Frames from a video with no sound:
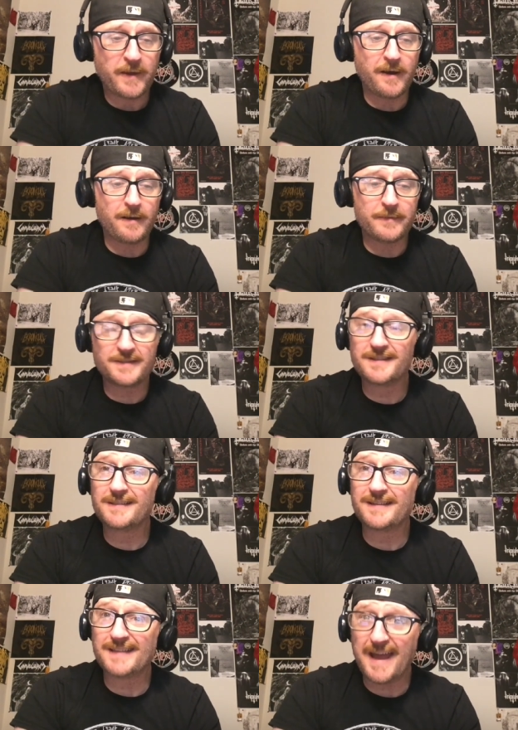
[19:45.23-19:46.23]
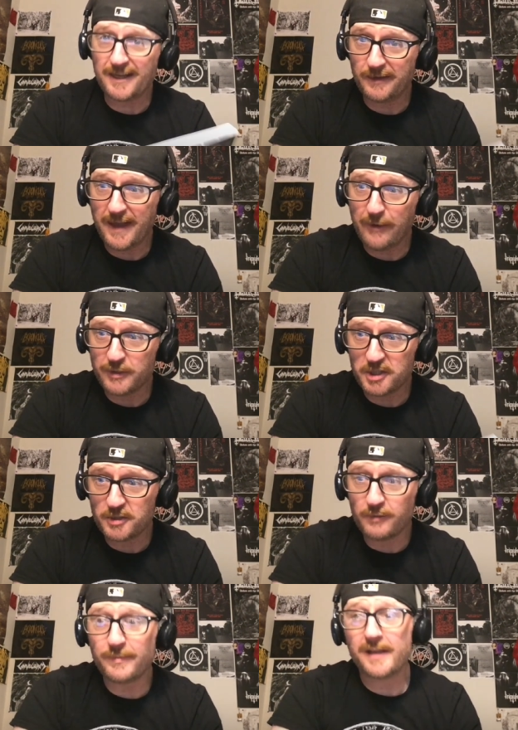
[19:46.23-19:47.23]
Uh, this is exactly how it
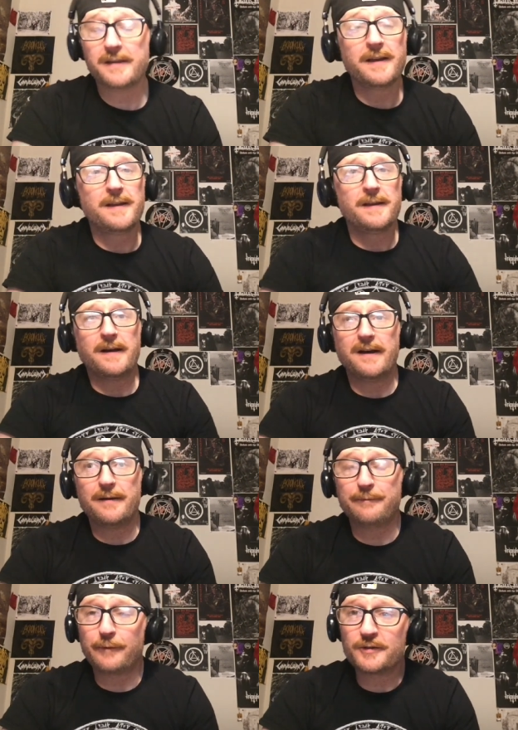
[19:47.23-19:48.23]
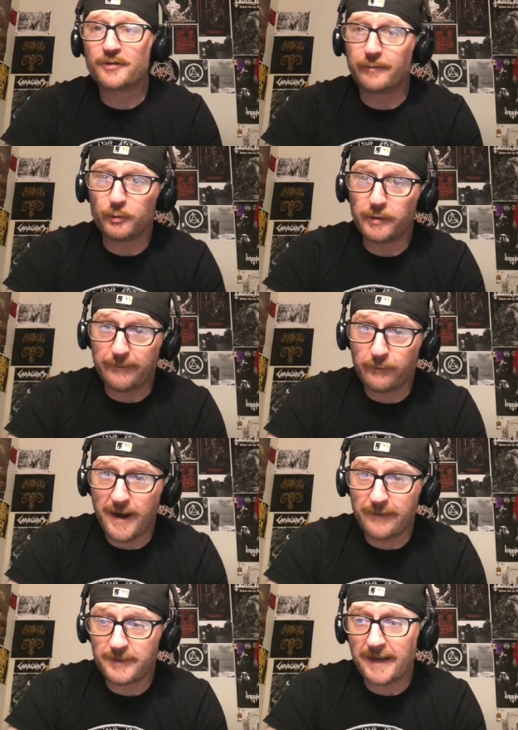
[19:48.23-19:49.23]
should be uh, for a true
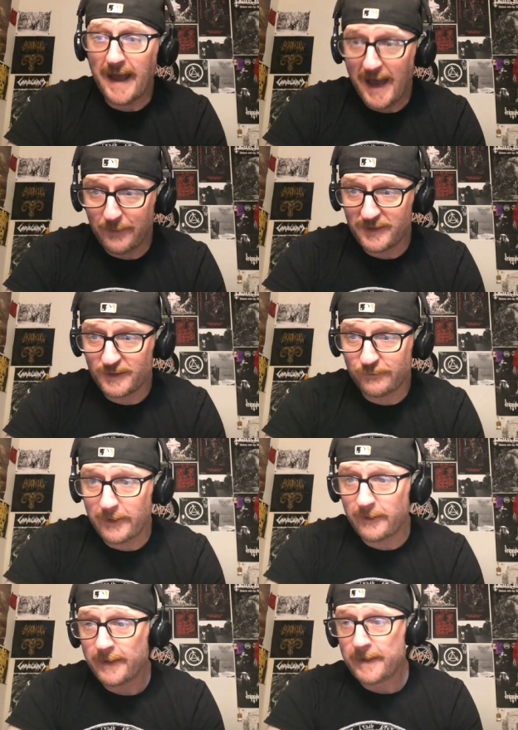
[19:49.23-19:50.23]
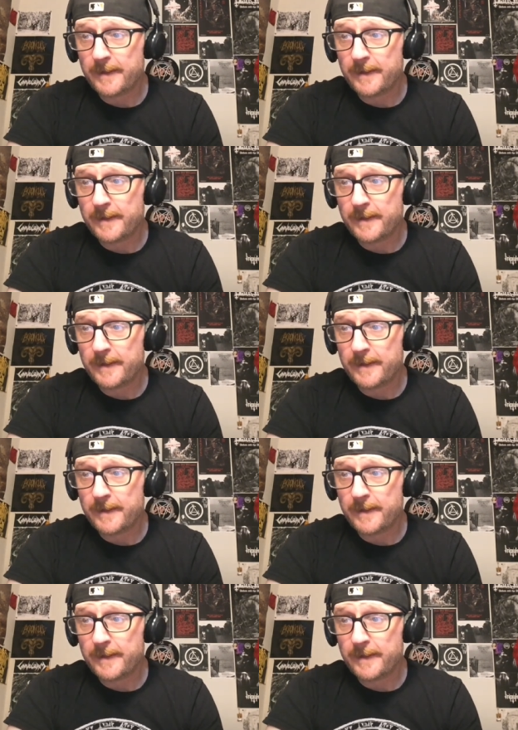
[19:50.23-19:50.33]
Lovecraftian atmosphere.